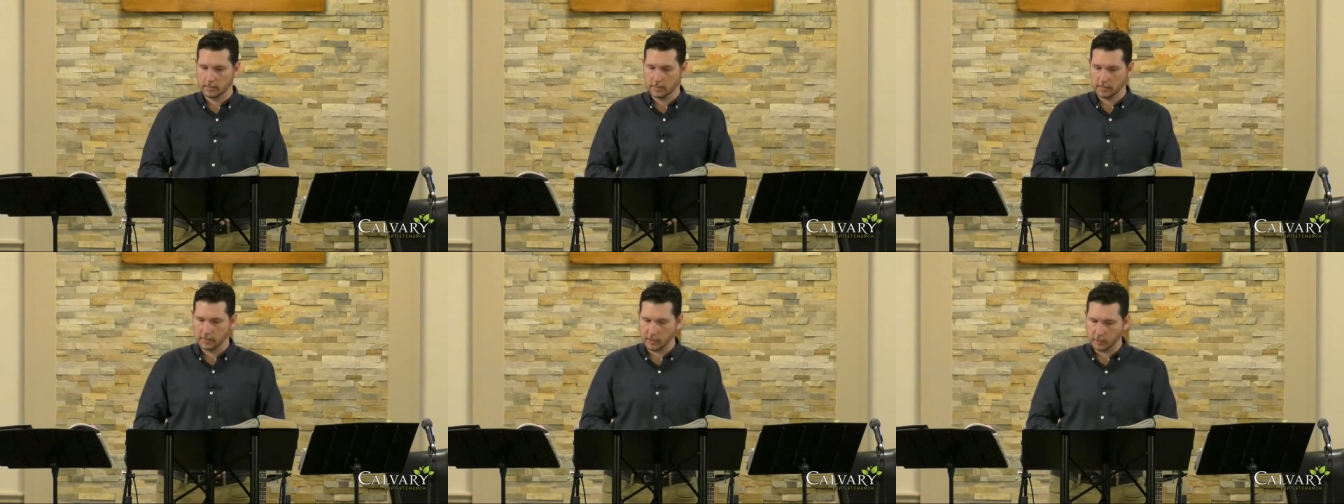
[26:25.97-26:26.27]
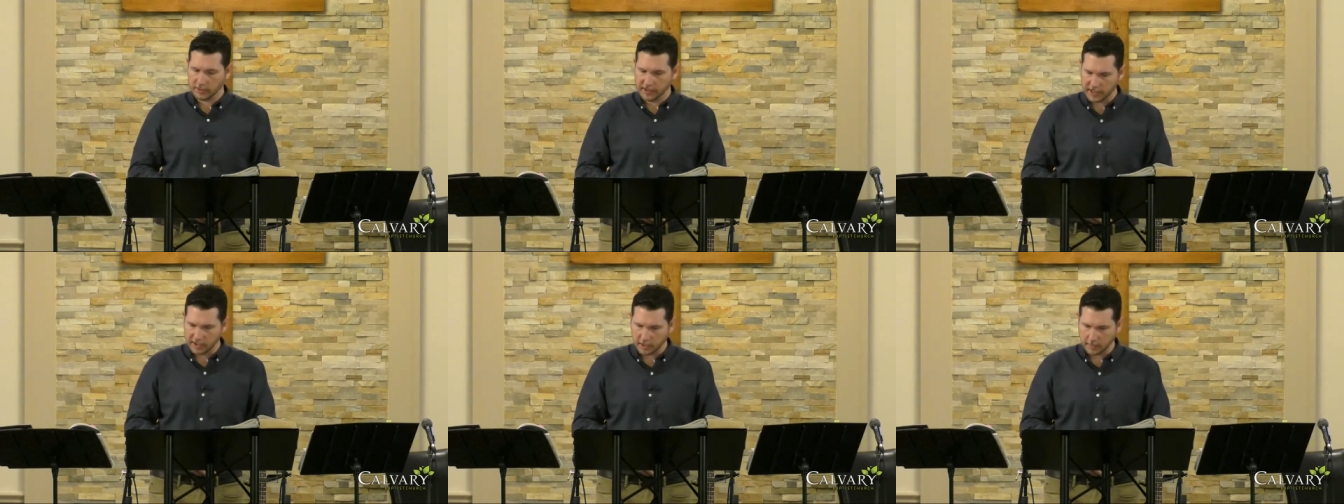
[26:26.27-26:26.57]

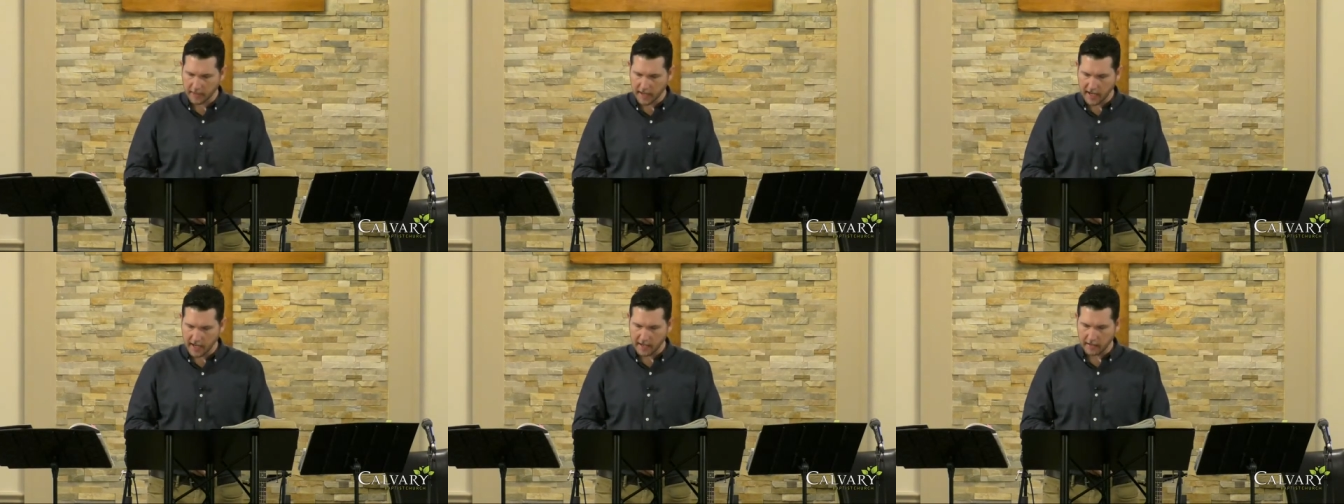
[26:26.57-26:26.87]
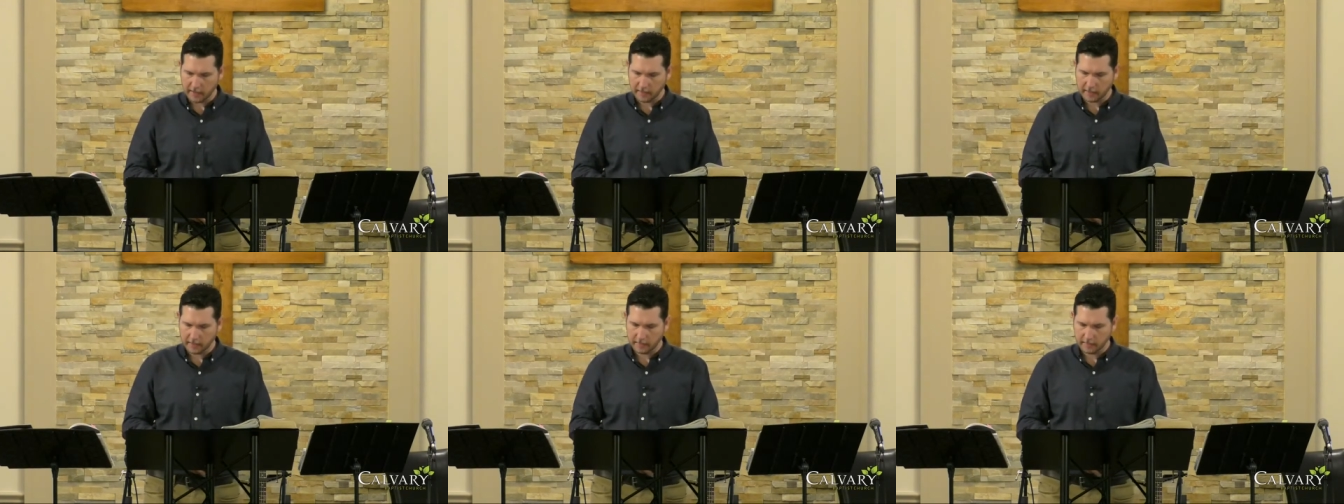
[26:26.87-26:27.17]
So set your
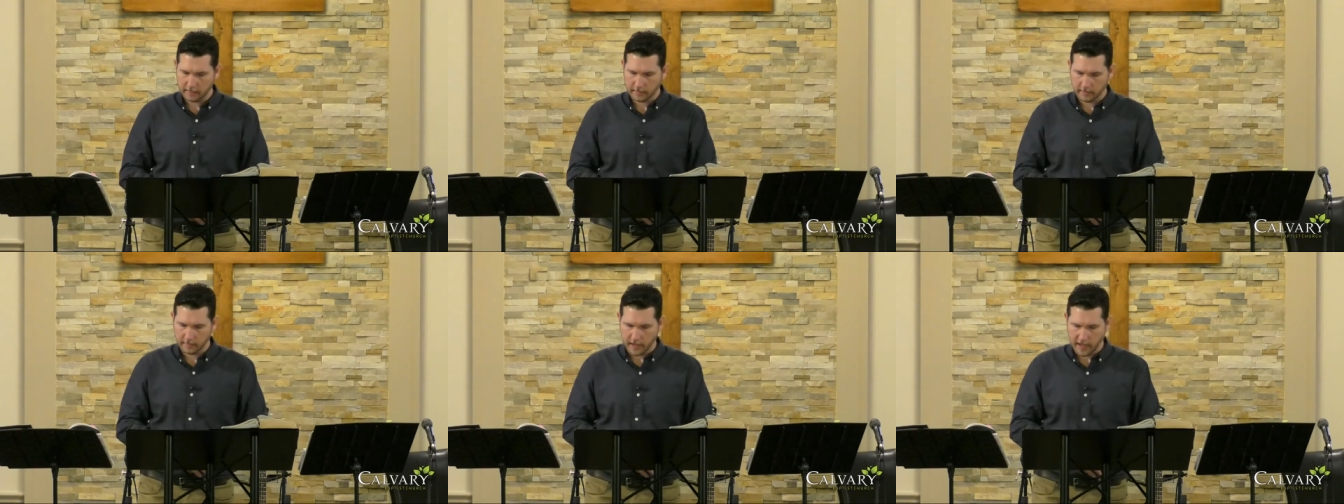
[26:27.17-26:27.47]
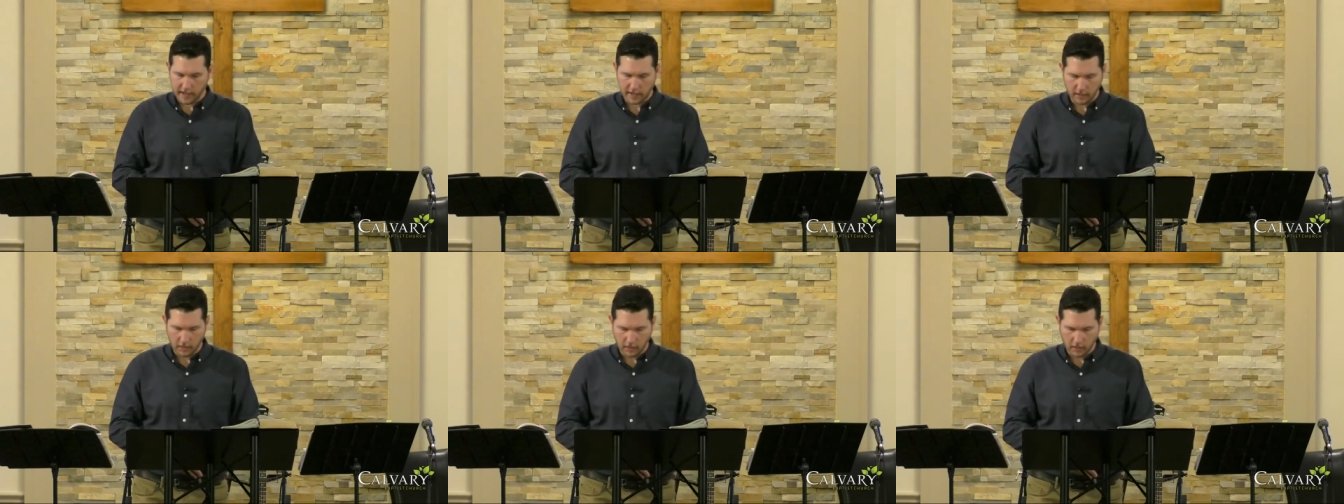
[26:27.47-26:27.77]
path.
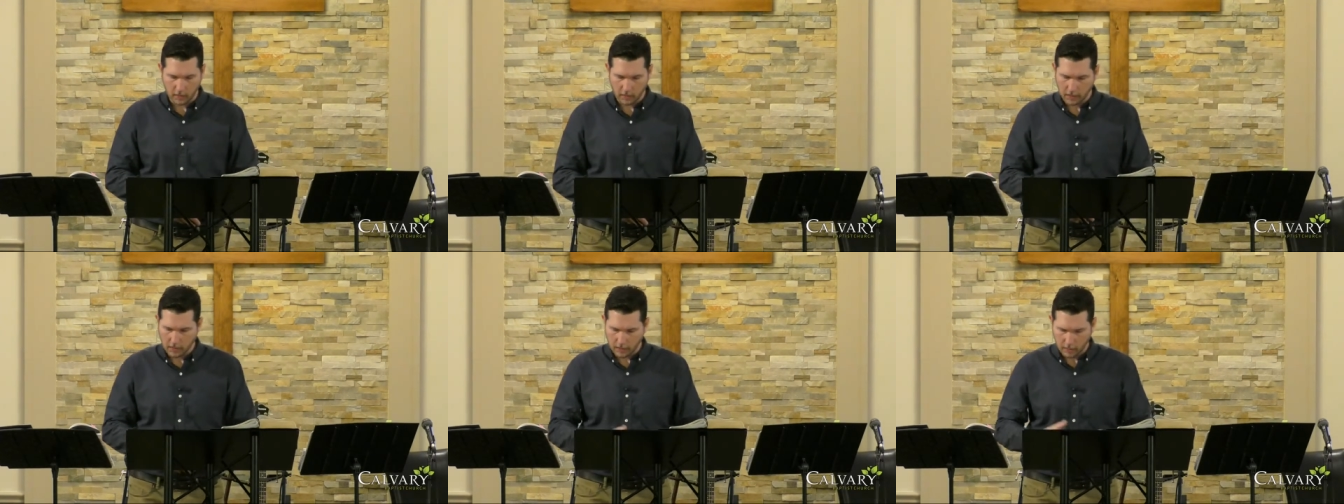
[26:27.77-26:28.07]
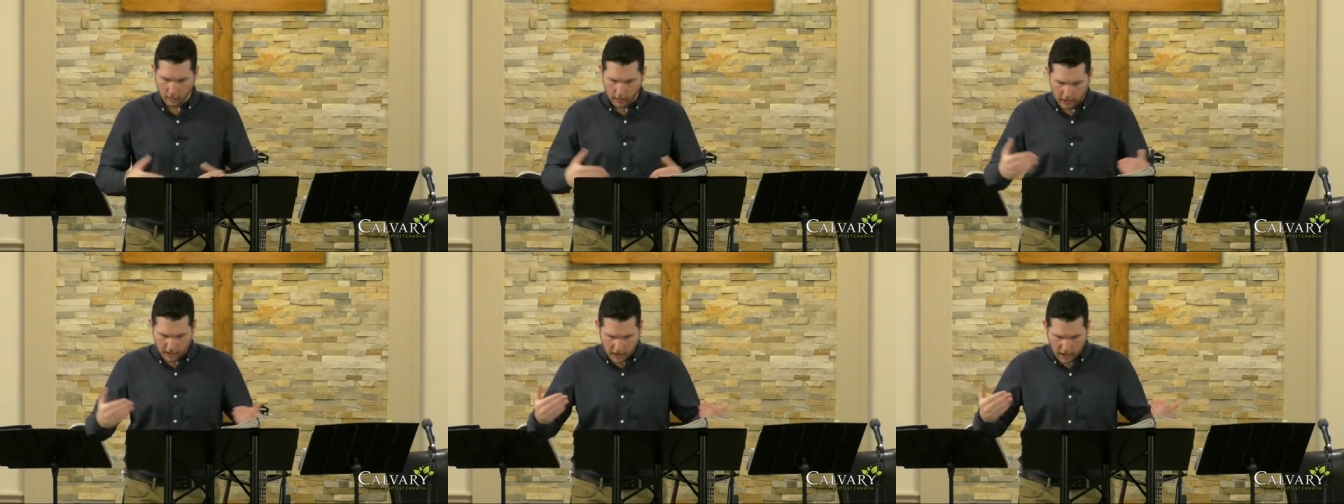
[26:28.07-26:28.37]
I know
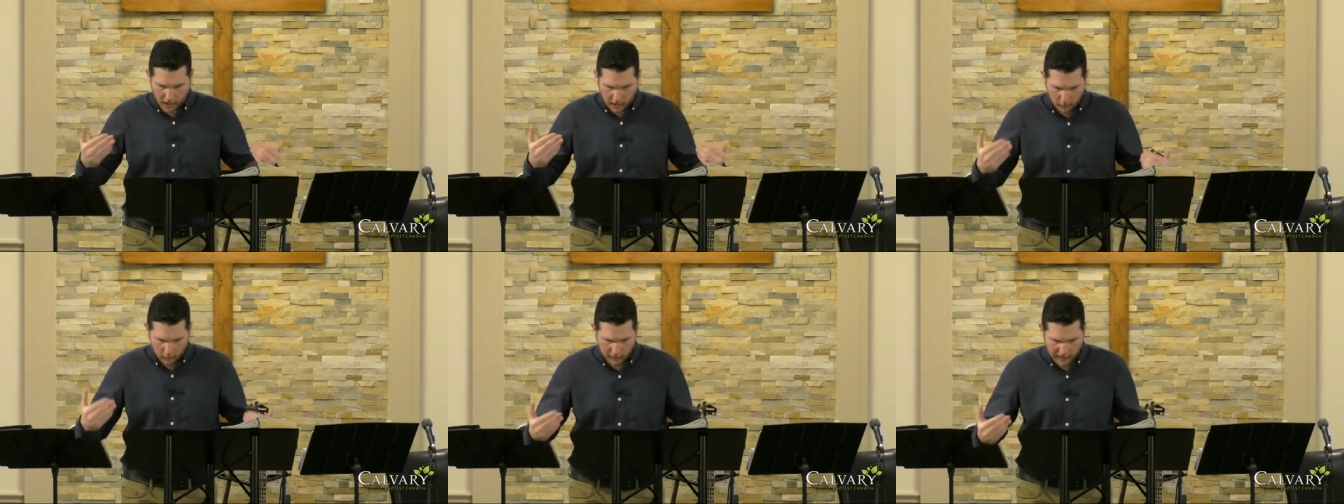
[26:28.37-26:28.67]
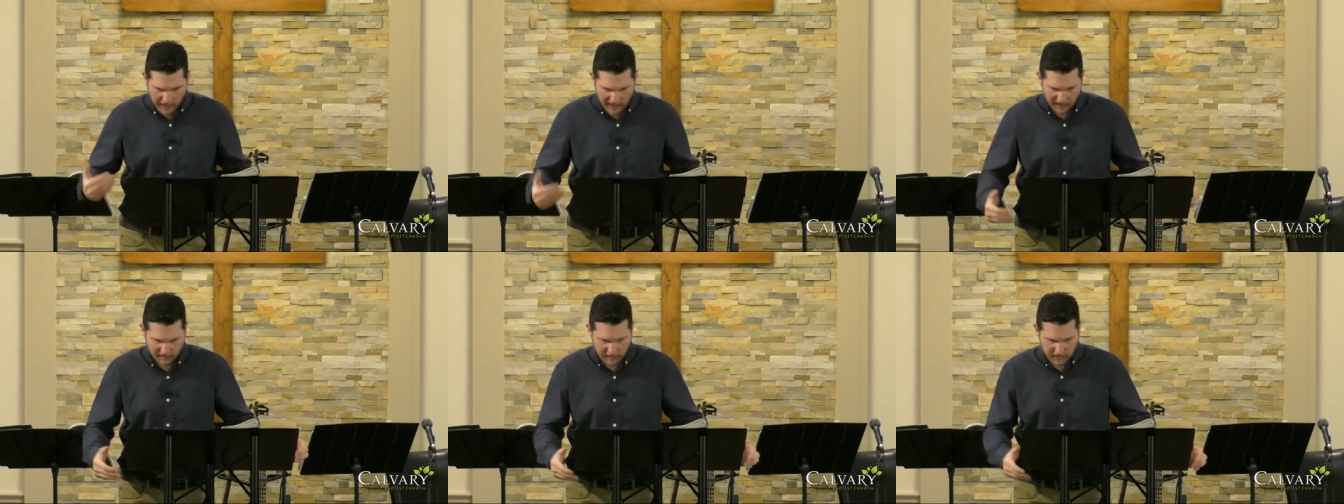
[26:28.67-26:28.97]
what God would
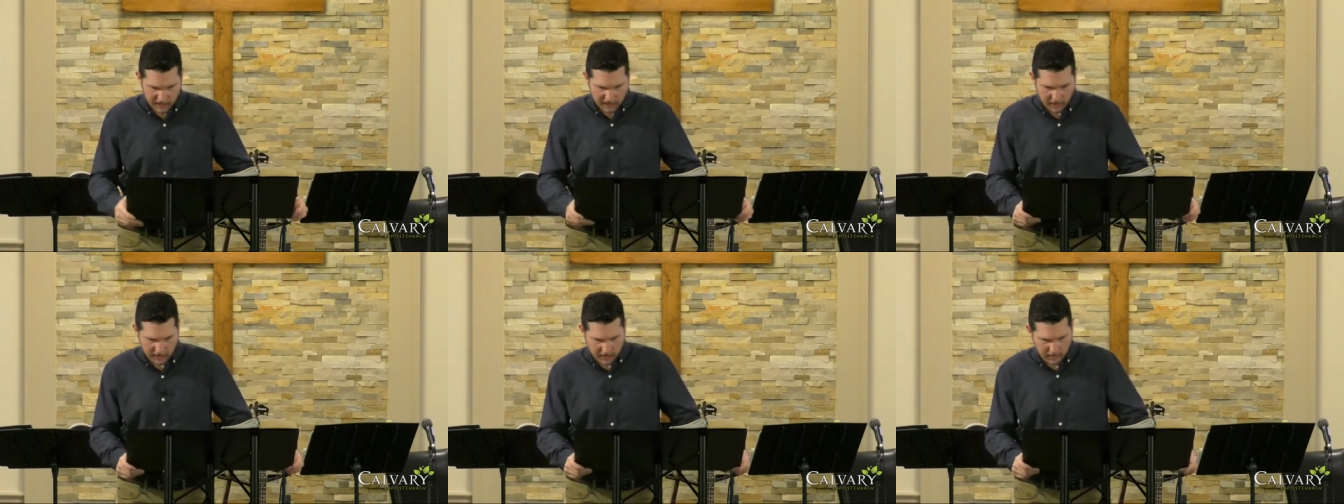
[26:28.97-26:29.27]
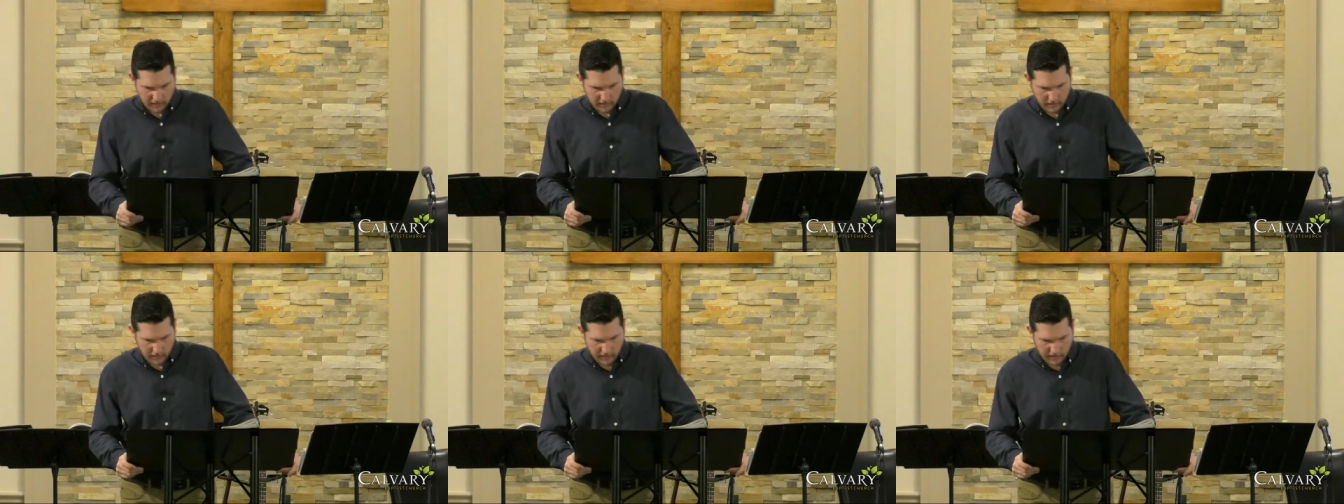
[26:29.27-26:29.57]
have me to
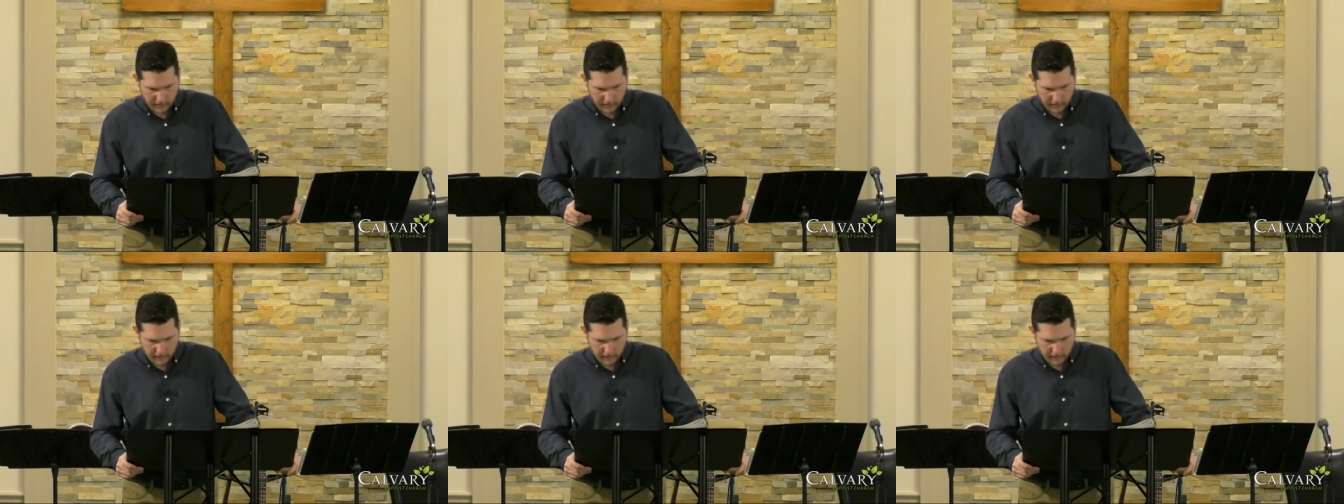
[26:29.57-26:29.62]
do,